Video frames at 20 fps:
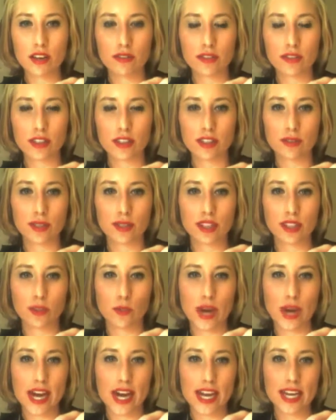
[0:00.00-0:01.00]
for with the
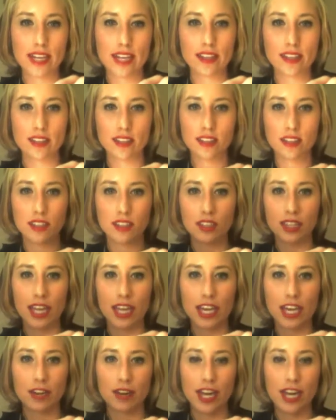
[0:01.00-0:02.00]
white,
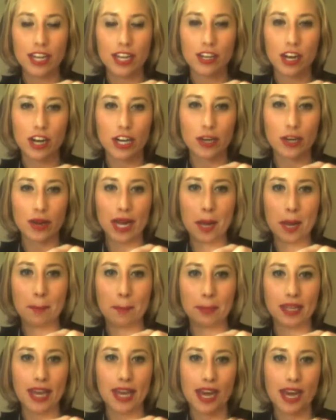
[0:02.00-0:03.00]
light gray, dark gray,
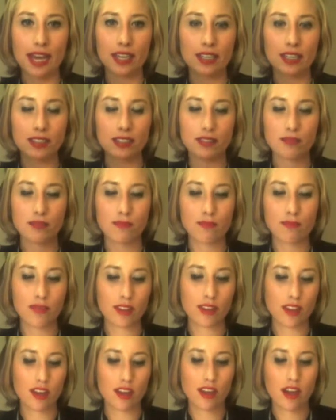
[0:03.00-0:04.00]
and black.
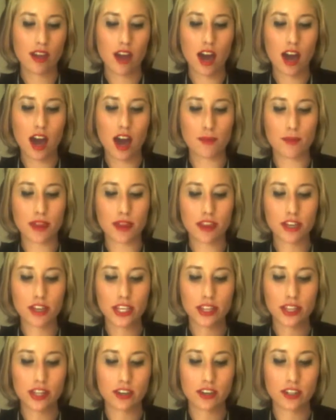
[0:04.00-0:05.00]
Um, and
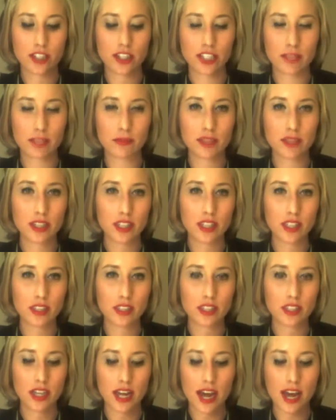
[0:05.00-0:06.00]
they're, they're shimmer,
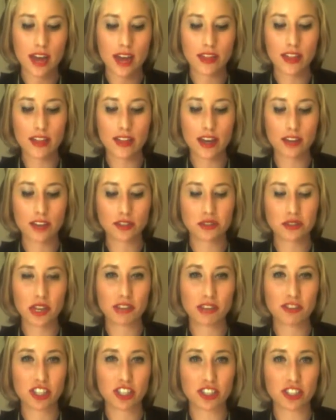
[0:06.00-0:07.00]
and then they also
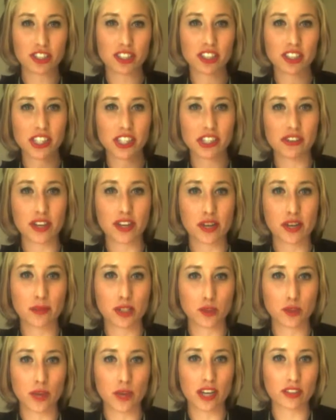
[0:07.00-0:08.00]
have chunks of glitter in them
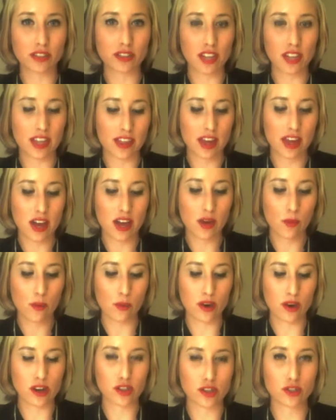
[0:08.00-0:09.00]
as well. And they
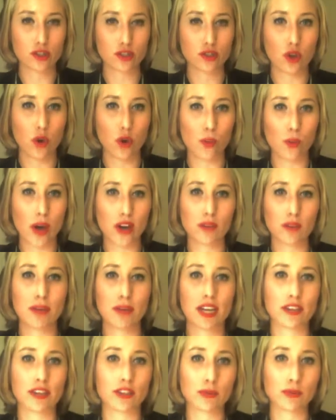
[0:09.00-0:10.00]
work so well to
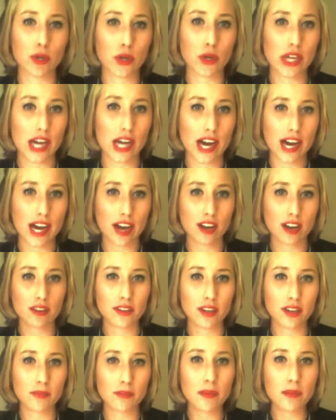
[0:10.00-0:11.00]
make a smoky eye out of
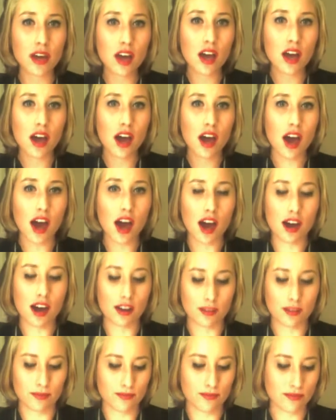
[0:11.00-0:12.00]
them.
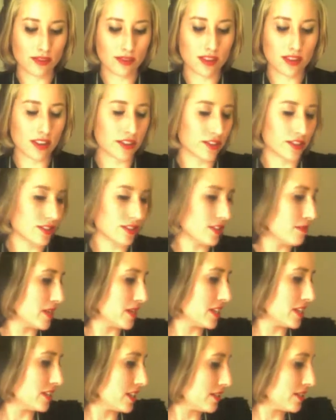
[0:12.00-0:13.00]
Um, they're just
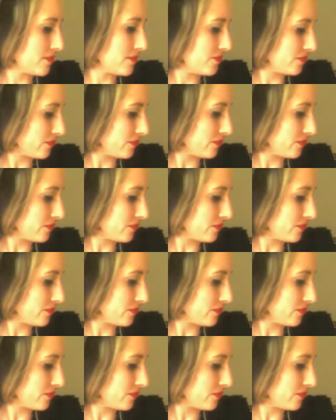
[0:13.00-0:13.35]
amazing.